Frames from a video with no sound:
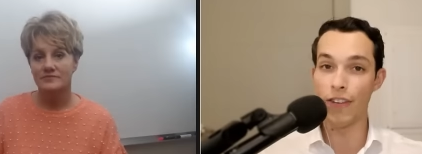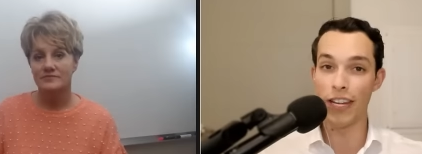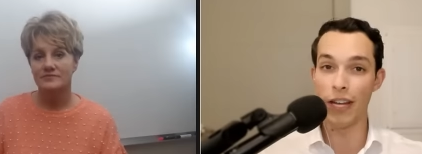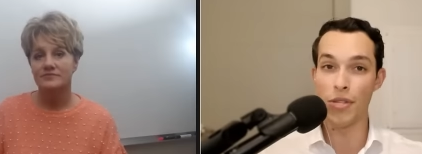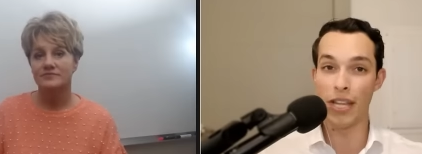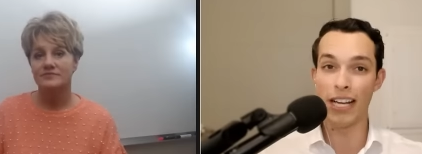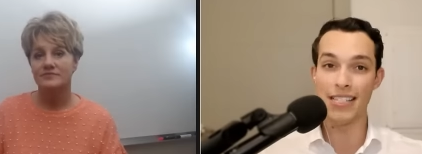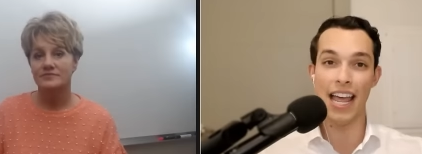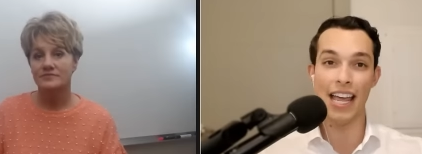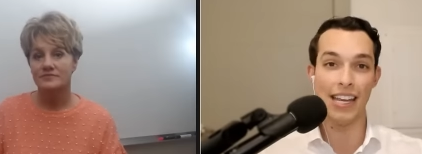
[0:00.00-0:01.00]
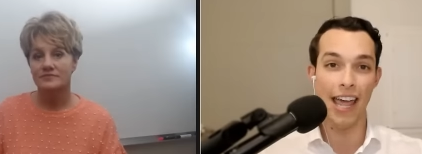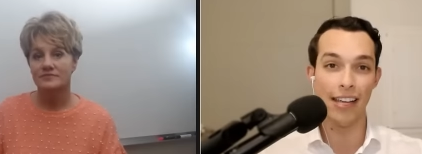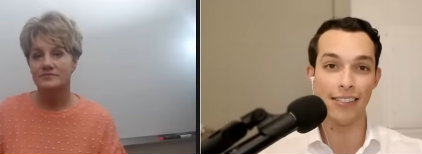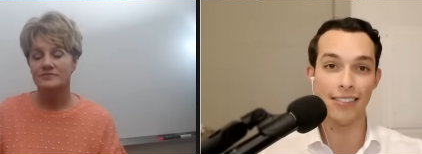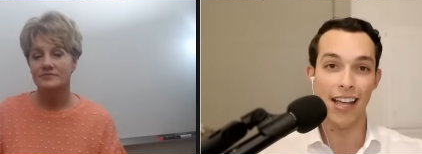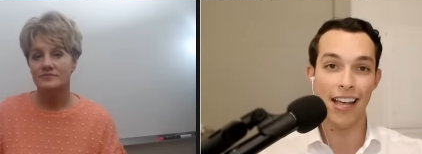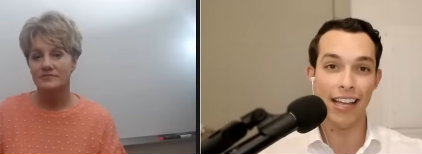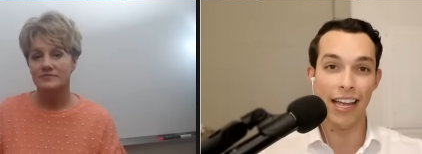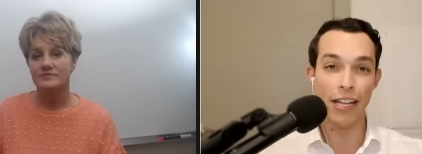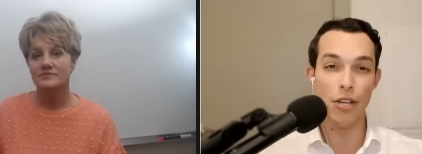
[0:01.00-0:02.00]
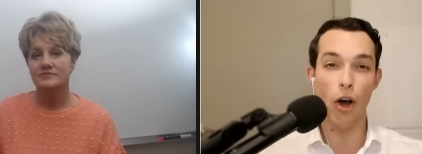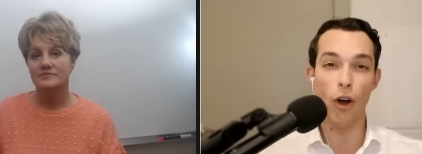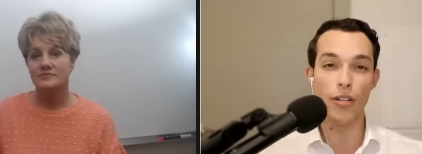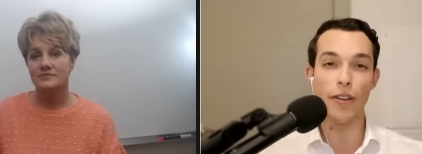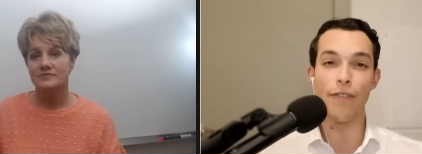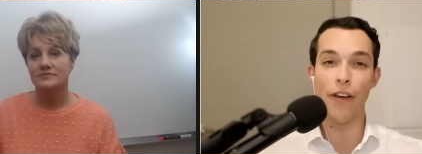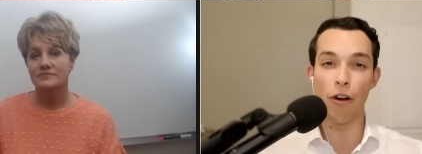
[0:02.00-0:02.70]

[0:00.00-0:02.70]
Speaker 1: three videos in the next 10 days, it's hard to